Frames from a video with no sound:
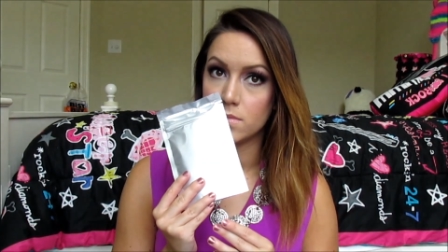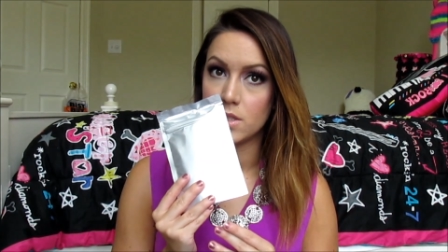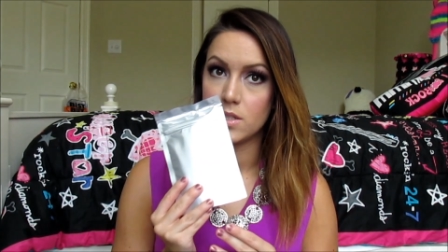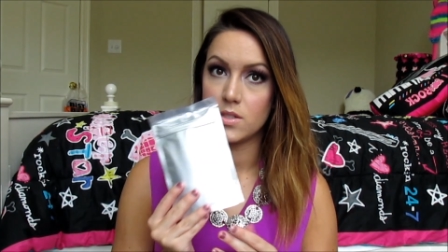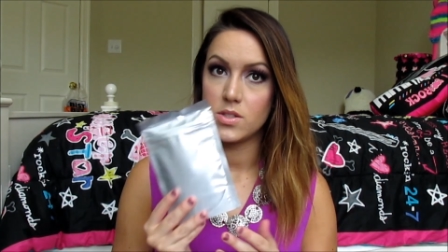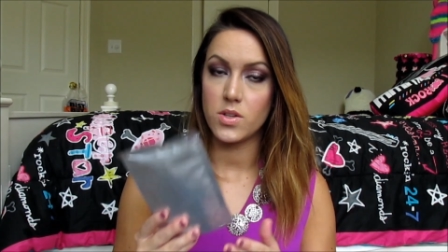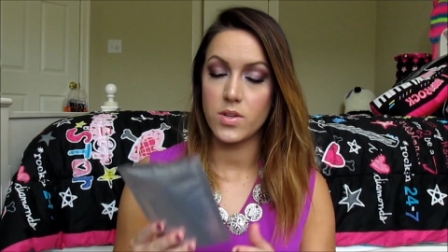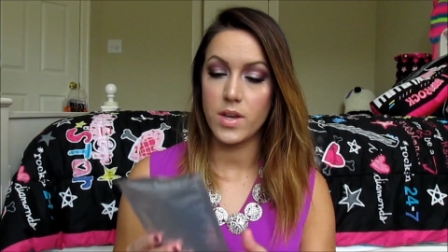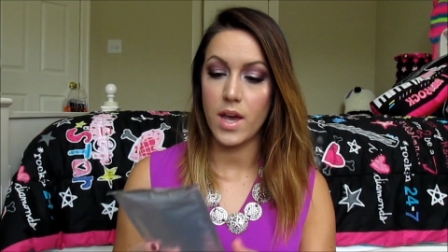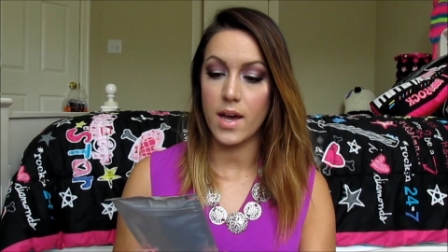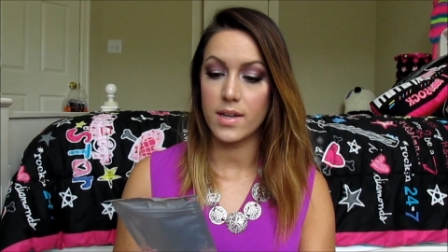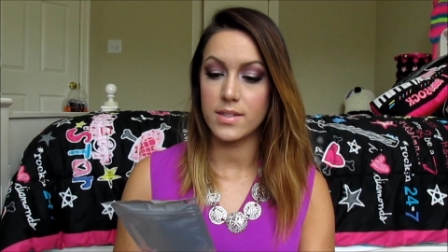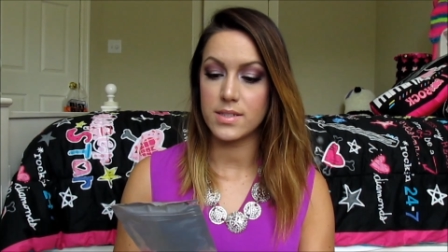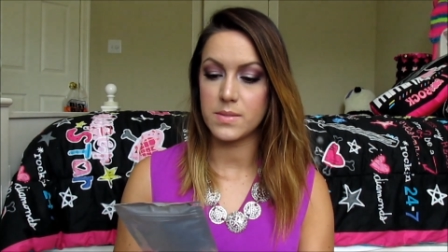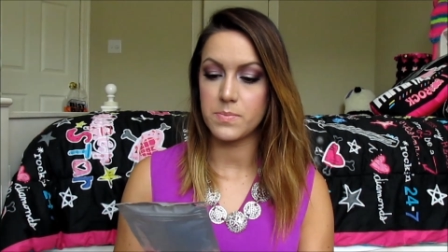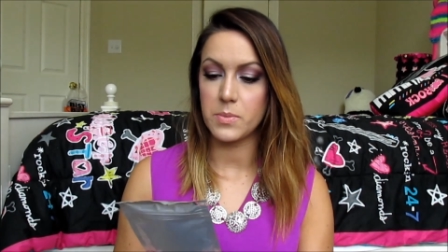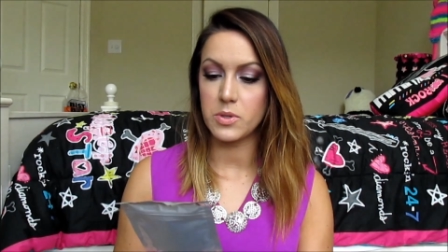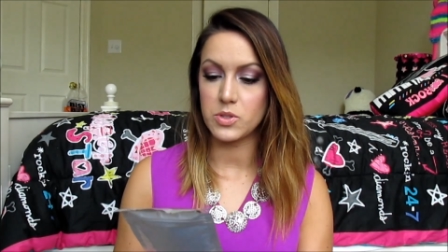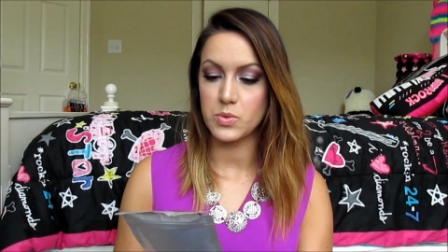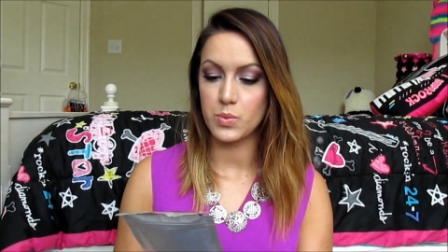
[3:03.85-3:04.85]
So yeah, it
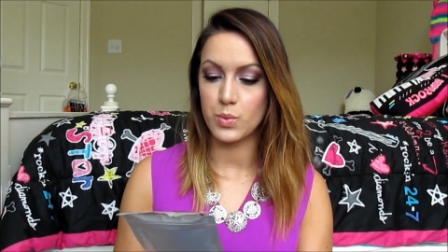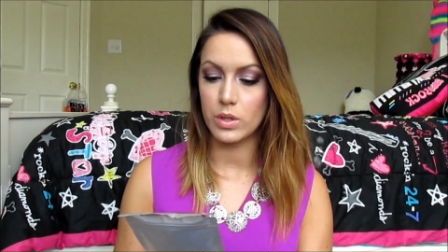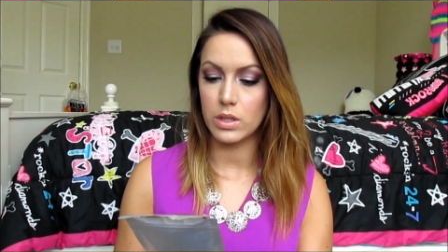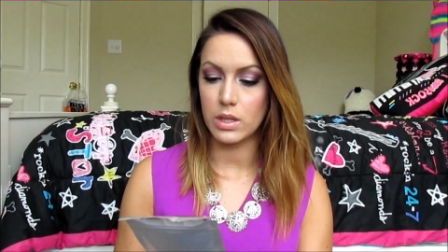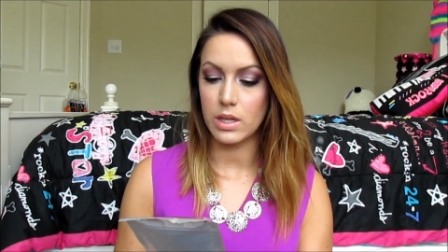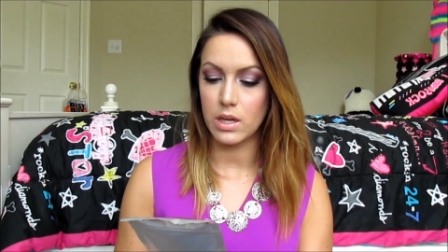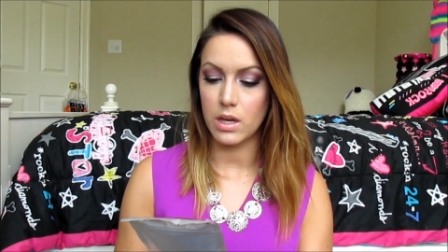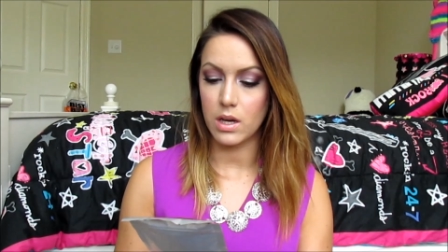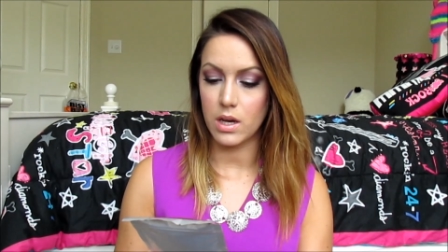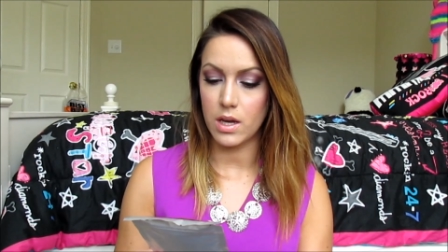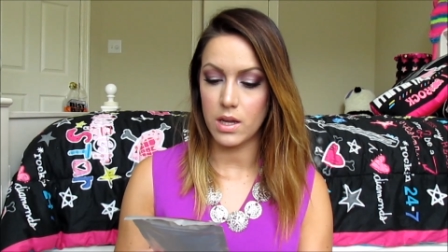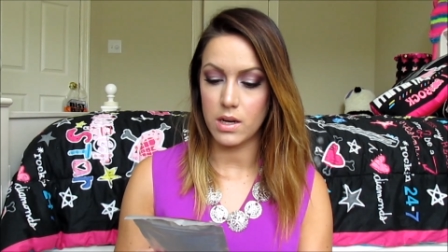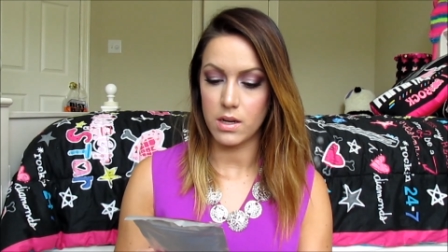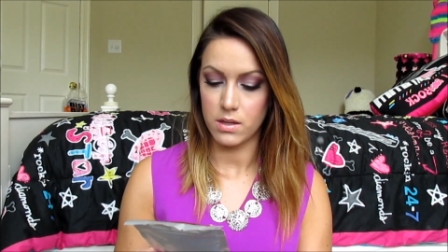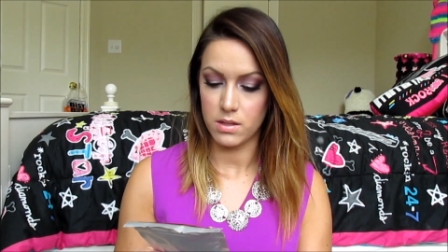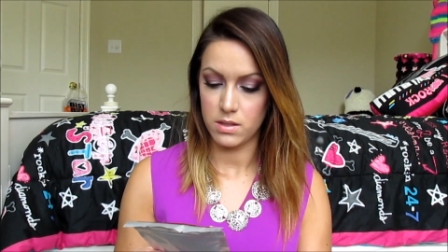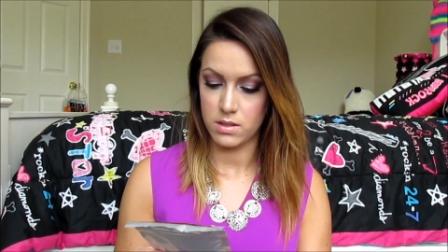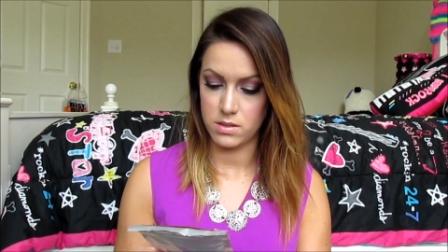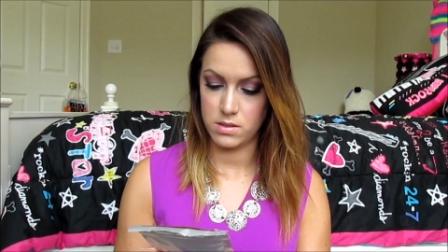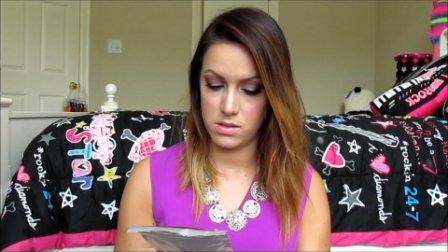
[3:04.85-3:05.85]
smells really good
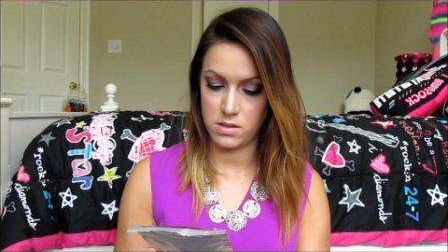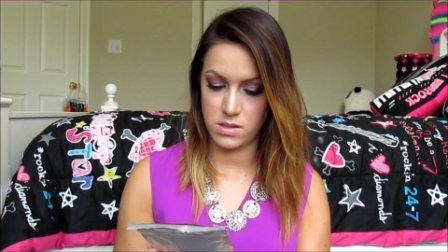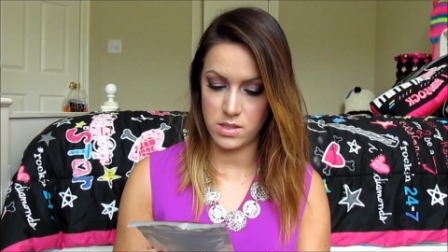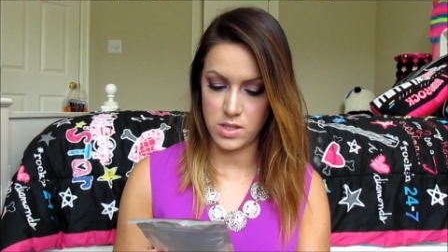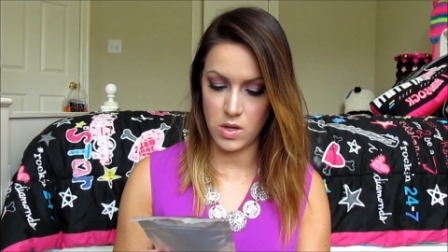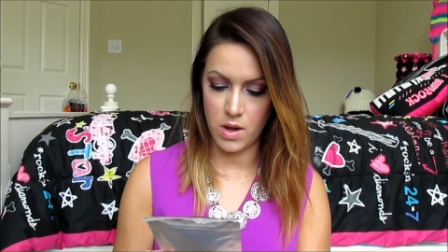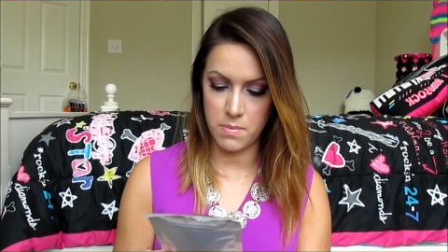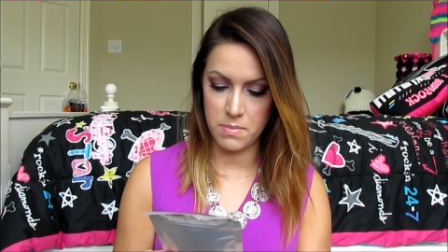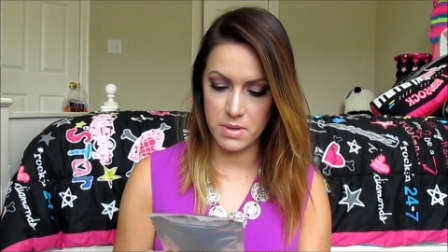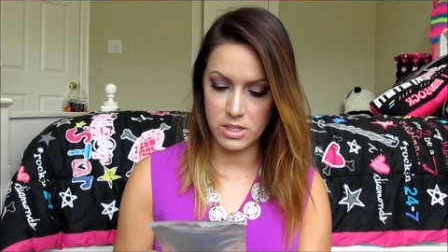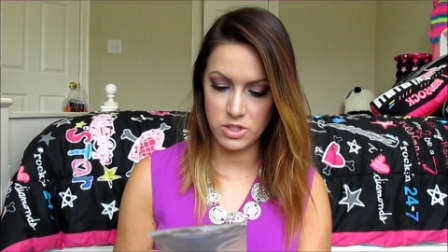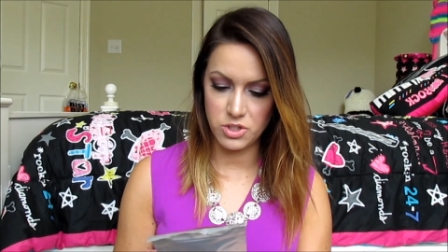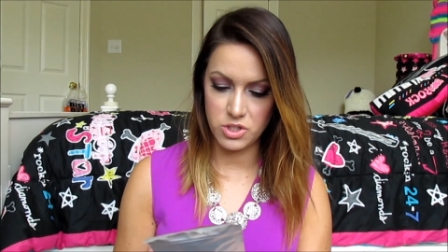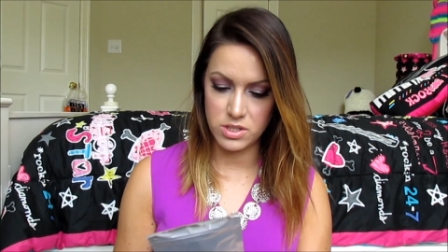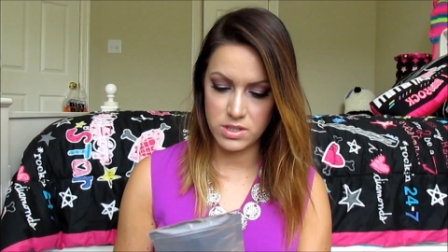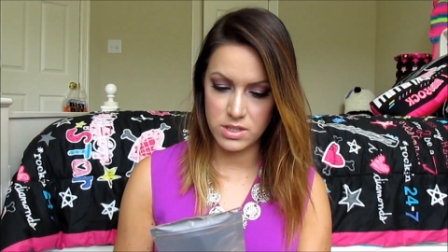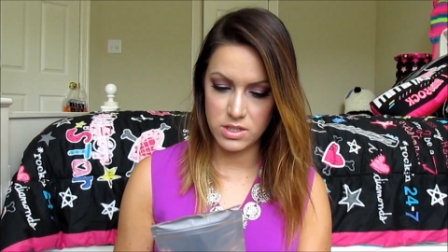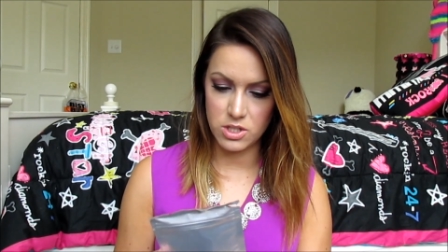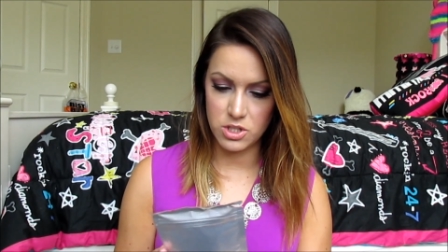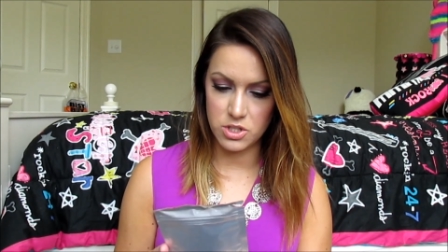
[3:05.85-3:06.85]
so I'm
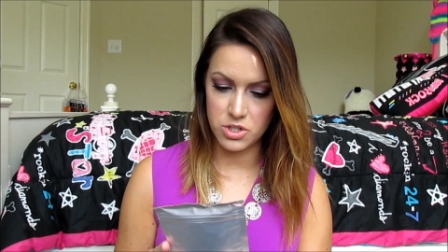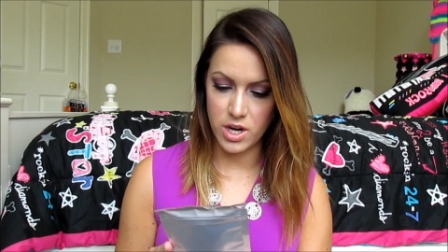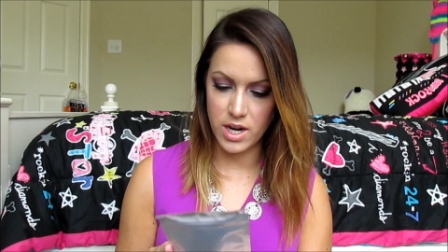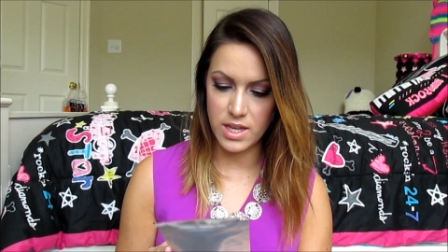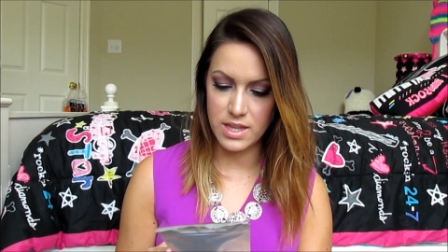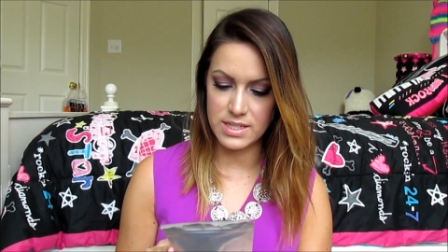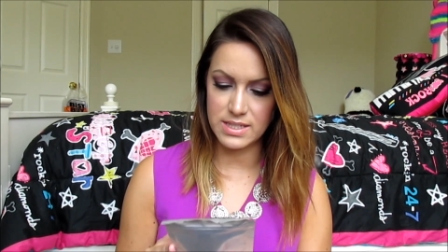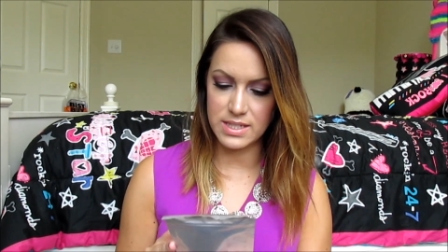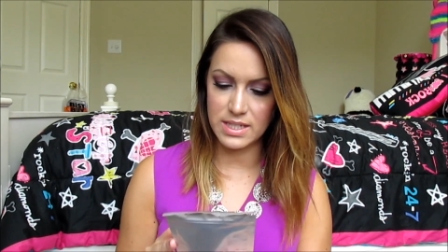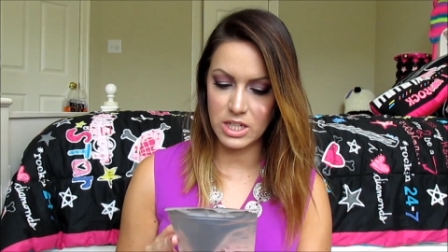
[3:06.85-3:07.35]
interested to try this.